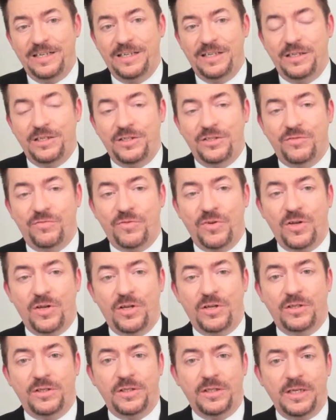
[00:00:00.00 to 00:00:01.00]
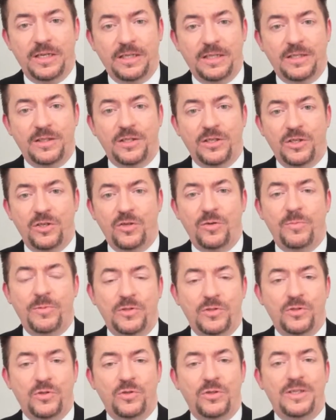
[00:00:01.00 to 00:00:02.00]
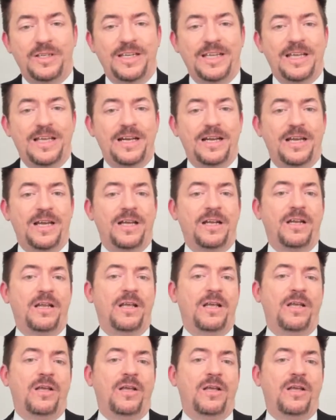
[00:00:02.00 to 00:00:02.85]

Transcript: in his vault, and that the Cubans couldn't get at.